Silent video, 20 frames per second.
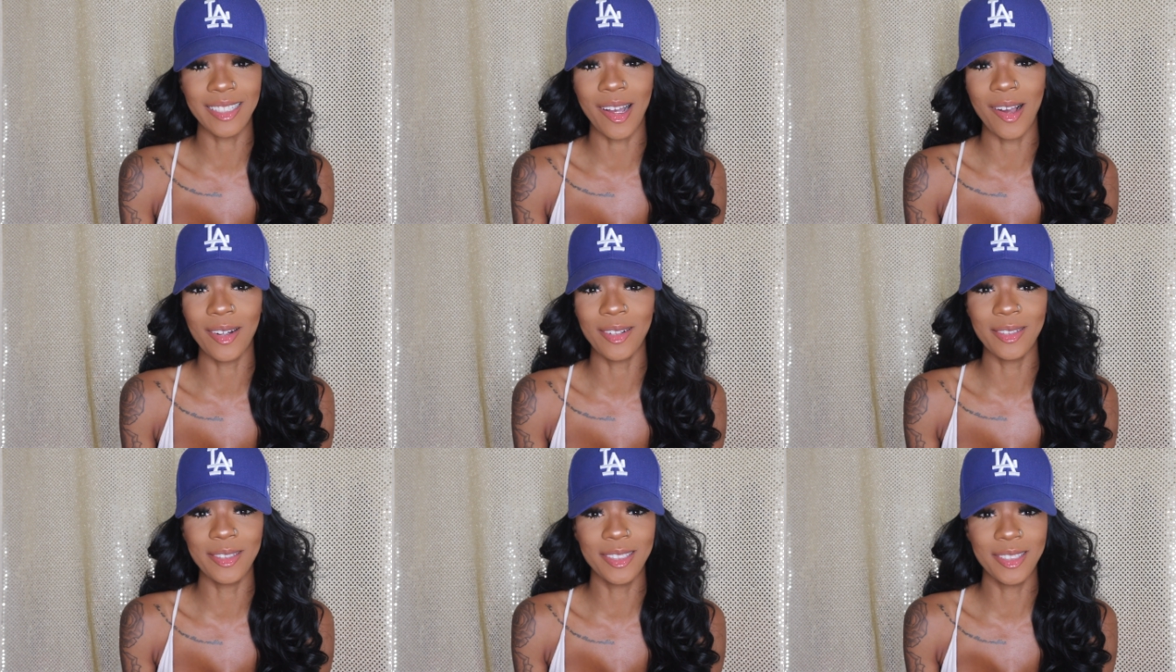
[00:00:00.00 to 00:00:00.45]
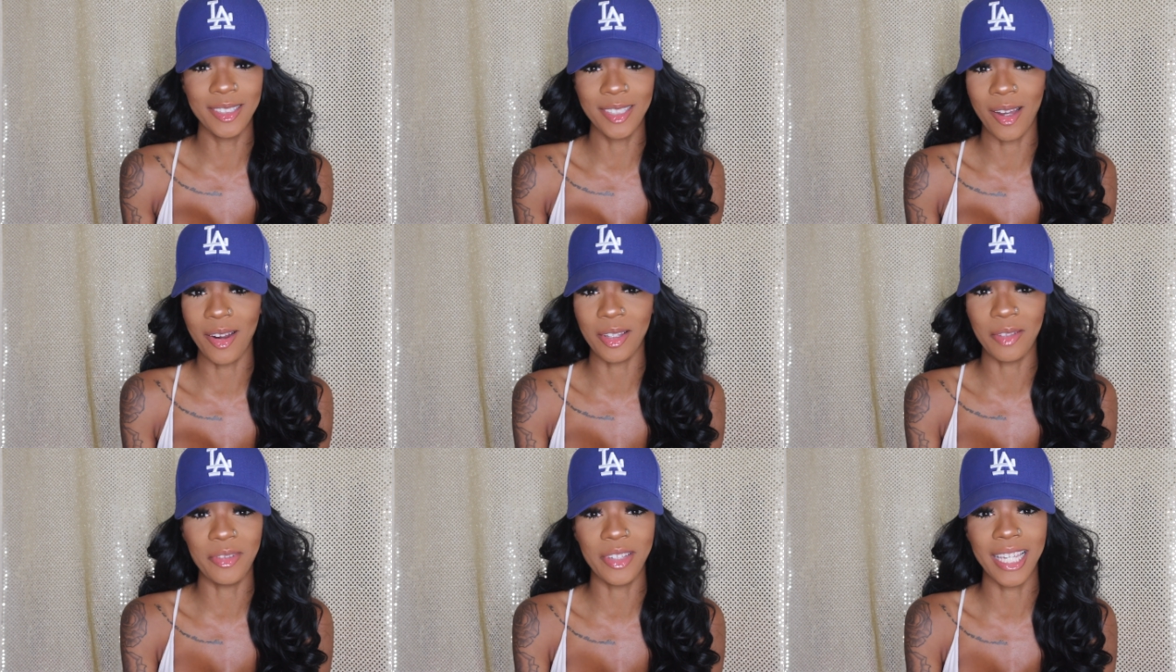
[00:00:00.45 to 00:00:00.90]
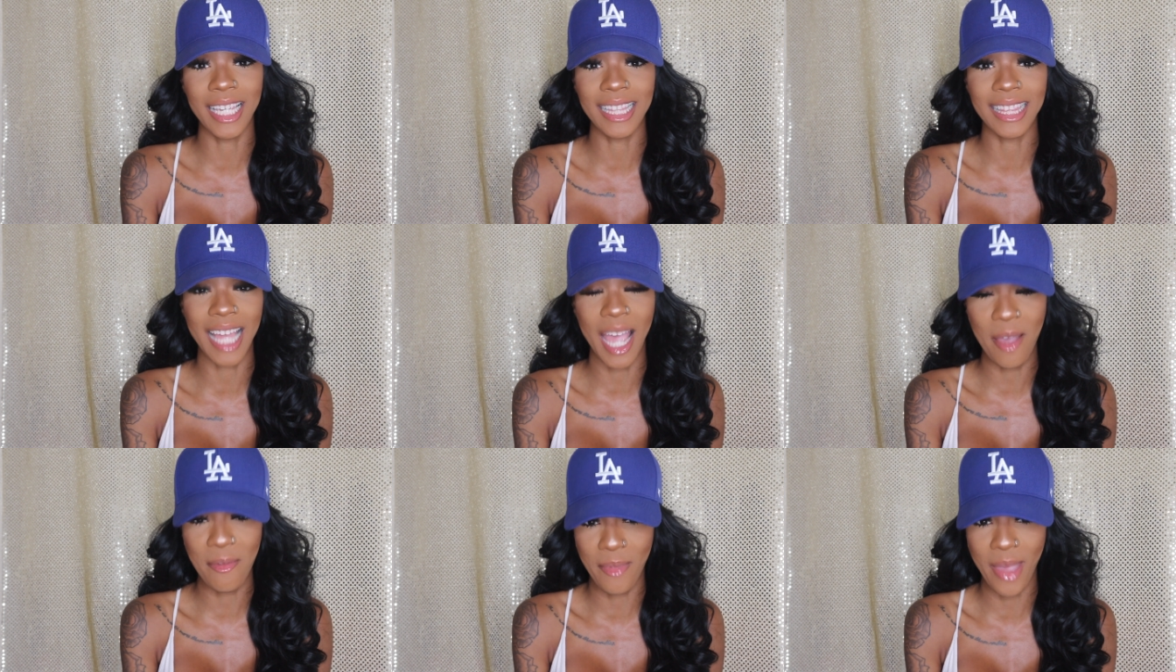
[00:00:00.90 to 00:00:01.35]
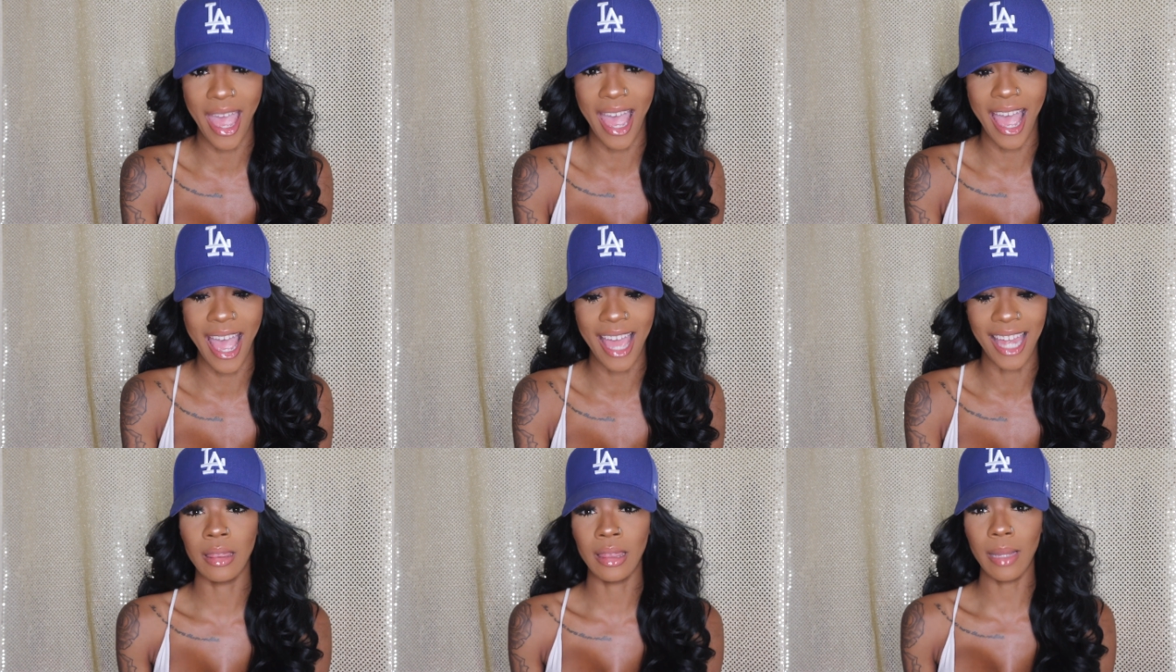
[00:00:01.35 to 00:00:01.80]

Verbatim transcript: So don't even get that mad.